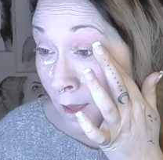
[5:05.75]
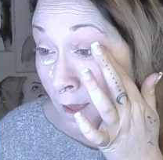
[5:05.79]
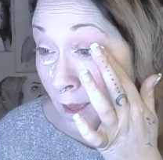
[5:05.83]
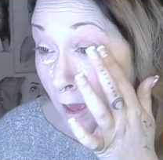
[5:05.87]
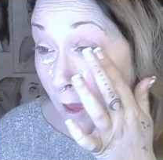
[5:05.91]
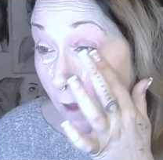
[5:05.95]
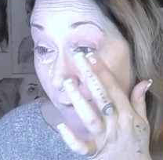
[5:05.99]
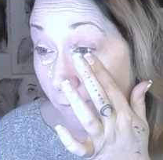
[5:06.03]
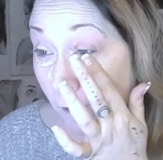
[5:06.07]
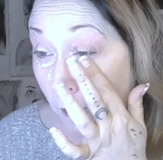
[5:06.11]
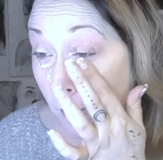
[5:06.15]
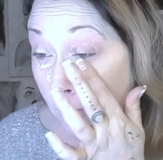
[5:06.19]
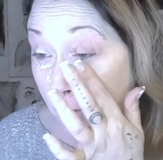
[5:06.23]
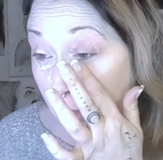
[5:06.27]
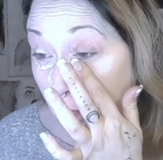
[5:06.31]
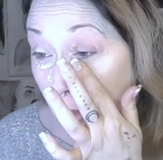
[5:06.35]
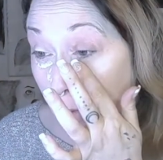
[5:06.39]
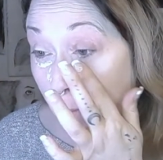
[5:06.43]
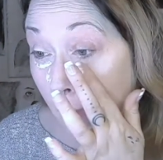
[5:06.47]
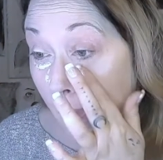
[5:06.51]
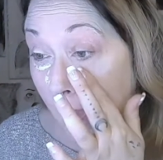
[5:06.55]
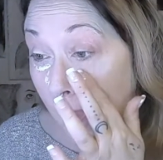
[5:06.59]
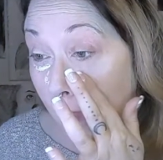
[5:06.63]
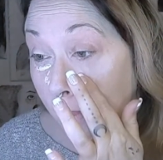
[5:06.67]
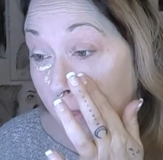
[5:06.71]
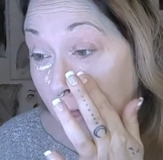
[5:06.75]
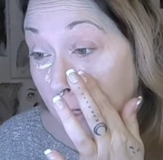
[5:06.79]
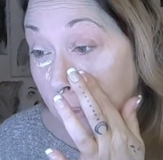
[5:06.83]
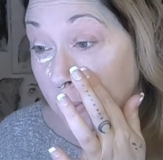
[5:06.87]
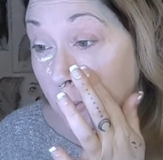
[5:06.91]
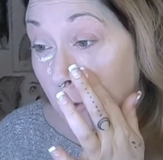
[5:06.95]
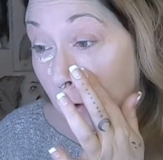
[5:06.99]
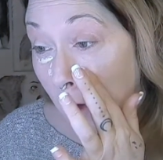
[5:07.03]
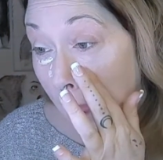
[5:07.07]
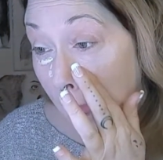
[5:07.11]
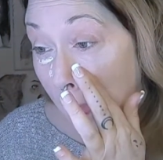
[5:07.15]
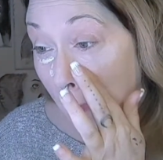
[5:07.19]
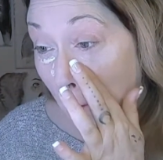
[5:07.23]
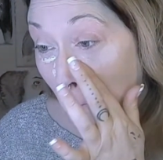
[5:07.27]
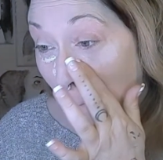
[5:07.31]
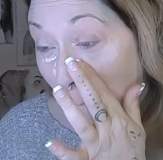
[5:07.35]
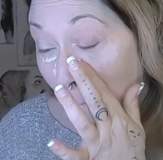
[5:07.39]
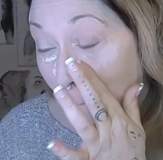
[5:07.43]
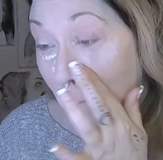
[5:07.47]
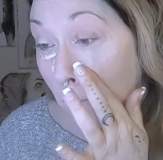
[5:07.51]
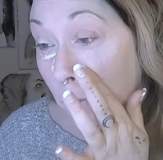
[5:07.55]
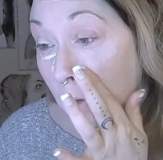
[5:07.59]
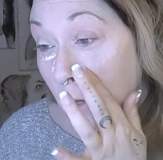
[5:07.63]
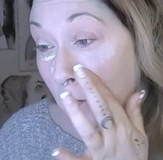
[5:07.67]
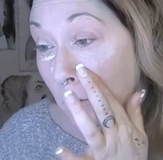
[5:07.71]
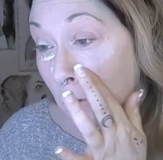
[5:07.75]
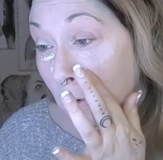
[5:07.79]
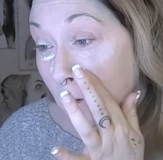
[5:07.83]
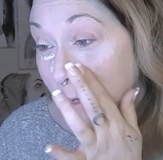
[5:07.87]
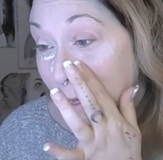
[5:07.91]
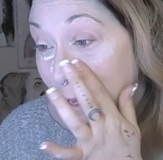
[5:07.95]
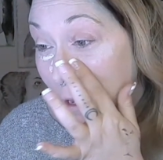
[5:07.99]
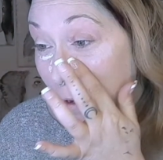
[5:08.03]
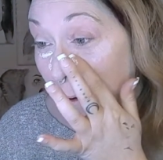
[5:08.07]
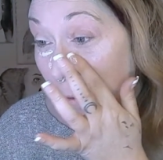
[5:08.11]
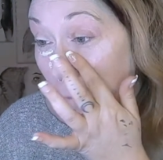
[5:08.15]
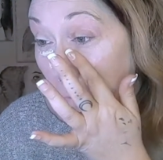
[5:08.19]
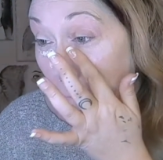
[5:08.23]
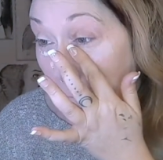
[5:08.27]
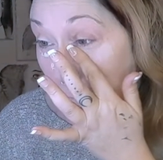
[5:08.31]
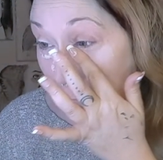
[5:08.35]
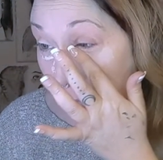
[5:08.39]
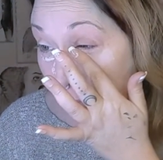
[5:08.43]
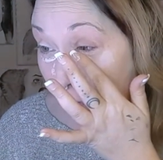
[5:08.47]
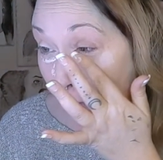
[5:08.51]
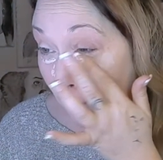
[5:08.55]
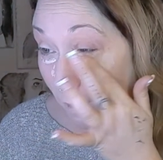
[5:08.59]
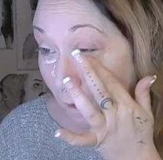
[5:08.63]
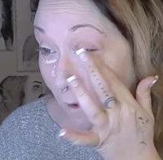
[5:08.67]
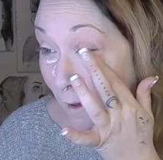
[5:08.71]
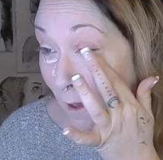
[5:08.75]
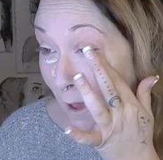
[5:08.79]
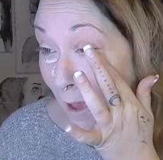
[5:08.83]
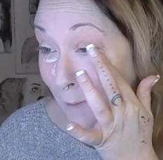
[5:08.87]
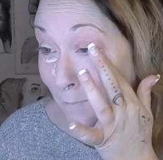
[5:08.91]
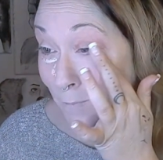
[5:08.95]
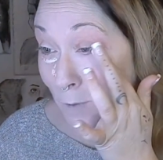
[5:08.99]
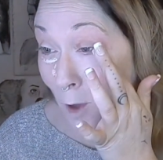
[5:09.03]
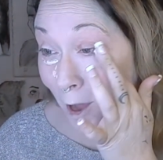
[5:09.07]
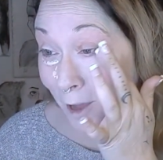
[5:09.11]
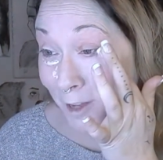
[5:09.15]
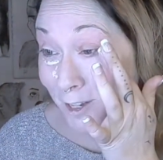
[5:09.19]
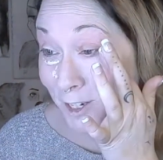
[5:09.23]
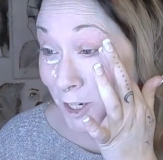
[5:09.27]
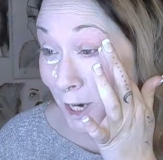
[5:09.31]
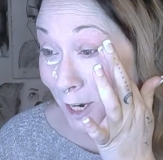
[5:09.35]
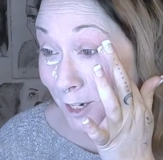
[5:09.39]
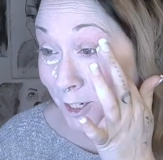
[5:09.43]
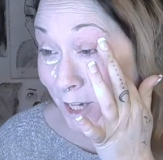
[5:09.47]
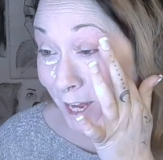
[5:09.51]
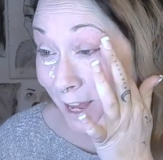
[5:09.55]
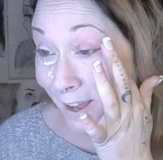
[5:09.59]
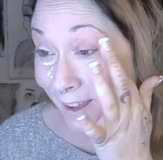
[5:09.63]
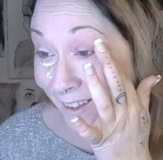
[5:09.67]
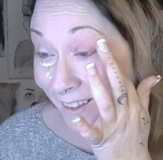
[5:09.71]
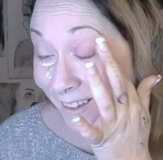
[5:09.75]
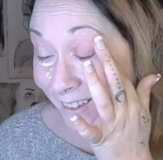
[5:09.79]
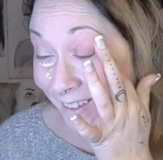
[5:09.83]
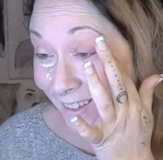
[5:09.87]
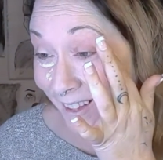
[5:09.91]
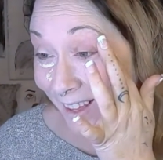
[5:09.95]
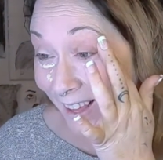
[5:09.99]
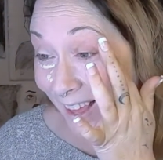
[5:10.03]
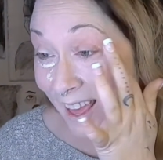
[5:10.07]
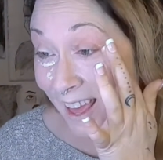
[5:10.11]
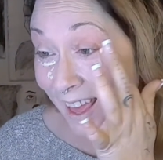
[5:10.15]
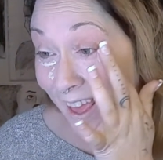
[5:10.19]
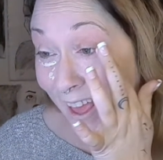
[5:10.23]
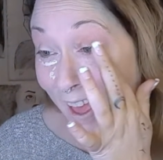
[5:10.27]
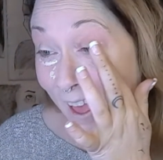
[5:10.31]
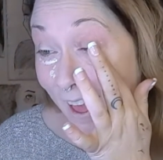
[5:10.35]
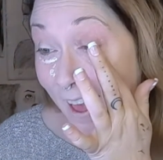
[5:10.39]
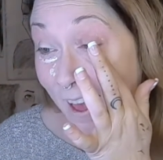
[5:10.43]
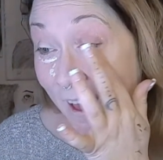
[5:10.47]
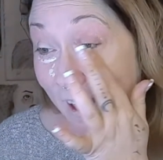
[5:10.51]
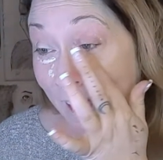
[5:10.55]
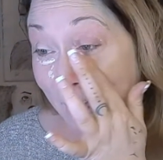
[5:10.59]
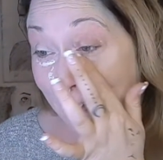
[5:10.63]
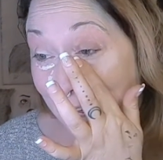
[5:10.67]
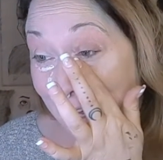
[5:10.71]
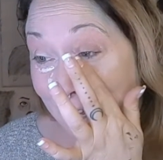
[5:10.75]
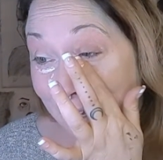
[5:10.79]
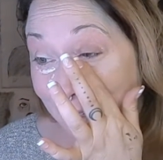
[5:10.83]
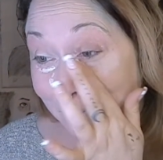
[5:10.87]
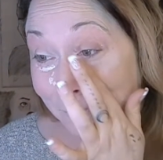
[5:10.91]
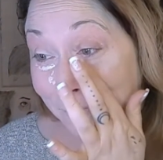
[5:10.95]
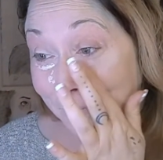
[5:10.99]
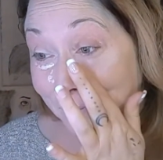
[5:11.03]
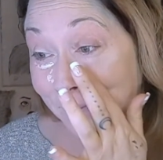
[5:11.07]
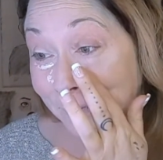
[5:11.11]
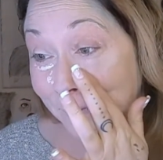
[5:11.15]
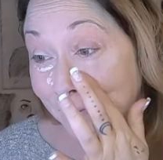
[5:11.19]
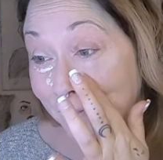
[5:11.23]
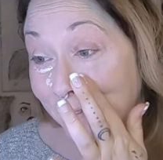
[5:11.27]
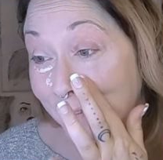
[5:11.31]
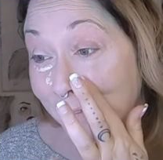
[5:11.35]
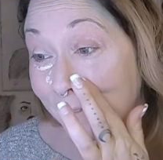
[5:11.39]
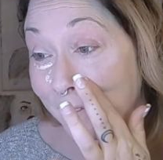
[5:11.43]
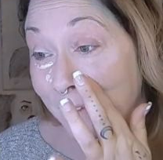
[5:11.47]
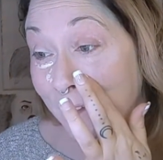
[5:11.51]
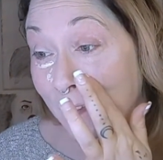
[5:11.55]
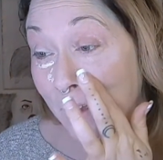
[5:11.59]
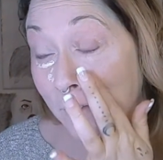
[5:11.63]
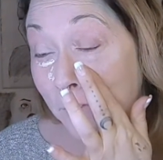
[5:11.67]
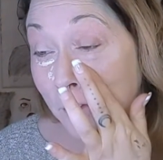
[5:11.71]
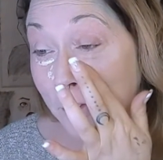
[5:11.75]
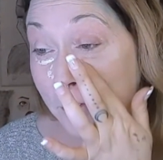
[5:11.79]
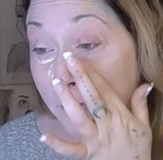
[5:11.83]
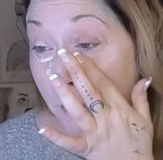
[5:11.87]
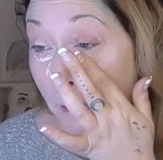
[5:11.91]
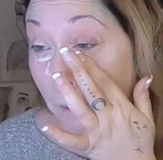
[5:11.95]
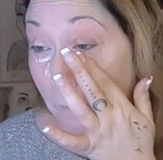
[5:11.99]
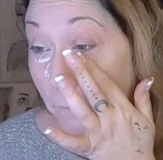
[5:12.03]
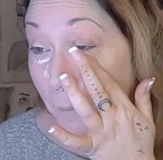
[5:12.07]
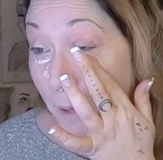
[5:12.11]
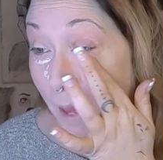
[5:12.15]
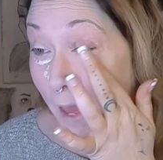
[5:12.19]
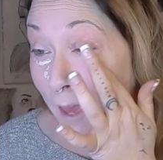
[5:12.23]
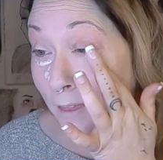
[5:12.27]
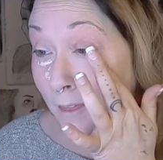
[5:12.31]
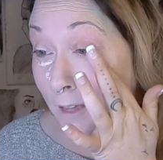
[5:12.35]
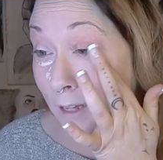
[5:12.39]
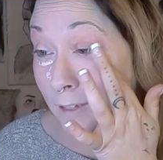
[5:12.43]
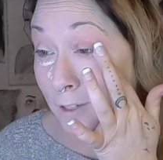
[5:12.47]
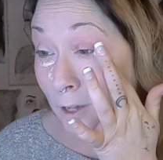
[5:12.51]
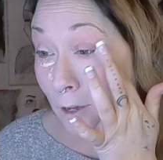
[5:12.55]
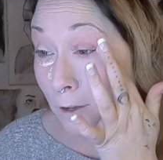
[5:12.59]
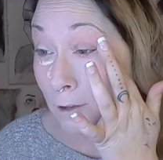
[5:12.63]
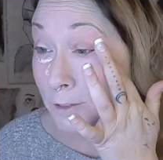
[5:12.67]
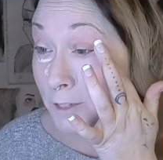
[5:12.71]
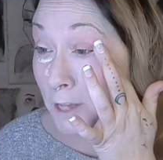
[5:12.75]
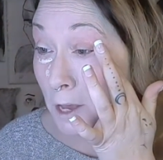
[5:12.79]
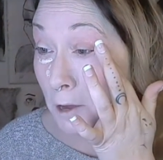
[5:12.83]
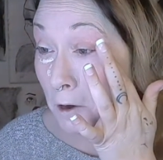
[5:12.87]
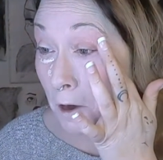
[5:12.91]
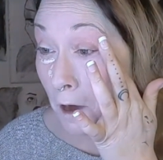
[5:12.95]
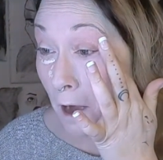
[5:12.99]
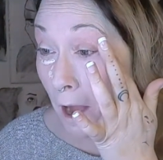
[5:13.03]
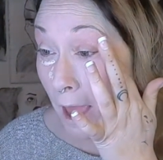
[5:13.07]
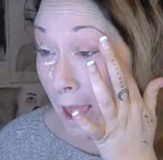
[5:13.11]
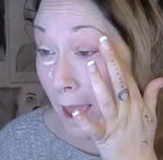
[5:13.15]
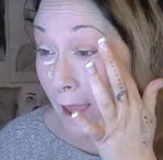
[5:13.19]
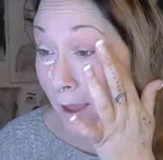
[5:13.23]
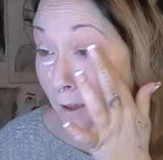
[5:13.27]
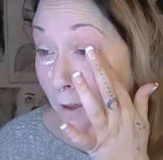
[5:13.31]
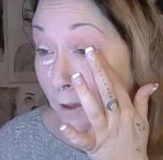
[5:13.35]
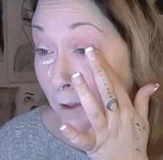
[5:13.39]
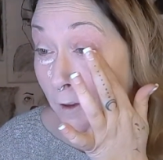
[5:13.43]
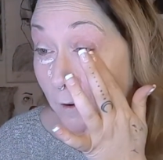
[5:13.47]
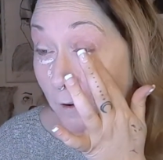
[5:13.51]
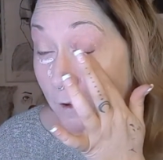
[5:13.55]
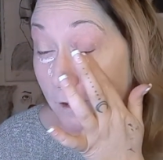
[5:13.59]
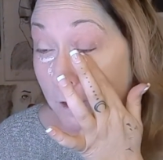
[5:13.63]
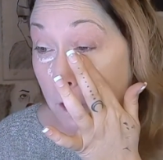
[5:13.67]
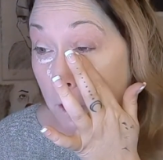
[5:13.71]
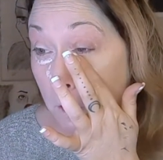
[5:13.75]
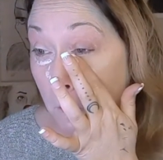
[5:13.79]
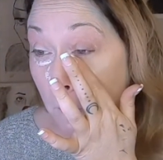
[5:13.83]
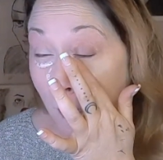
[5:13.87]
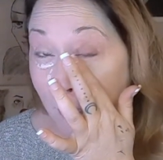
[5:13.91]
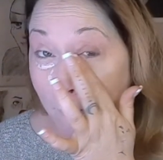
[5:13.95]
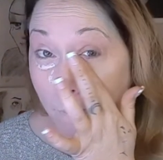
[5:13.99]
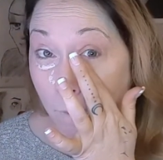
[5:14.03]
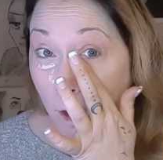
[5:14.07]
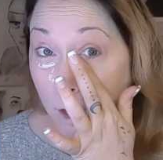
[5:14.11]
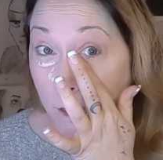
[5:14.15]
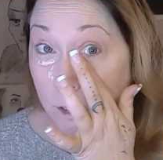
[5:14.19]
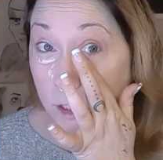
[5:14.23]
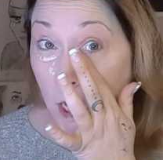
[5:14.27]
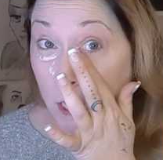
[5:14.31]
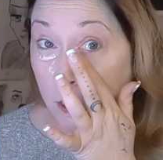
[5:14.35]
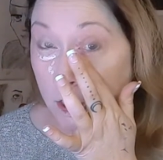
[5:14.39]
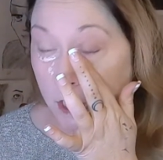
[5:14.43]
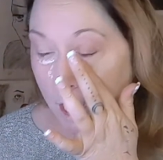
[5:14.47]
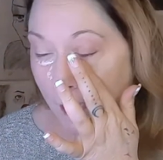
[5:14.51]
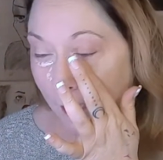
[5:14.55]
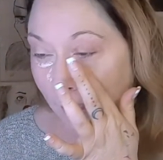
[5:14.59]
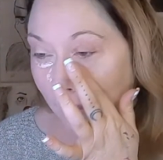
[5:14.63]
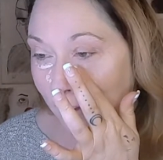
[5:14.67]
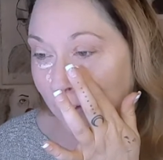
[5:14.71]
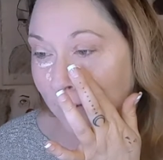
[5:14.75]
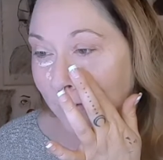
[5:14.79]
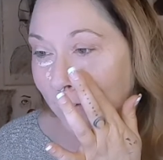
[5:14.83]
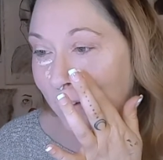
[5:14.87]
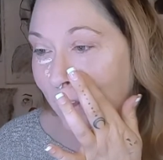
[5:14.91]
If you do bake, that's great. Good on you. I'm not judging. If you don't bake, that's also great. Good on you. I'm not judging.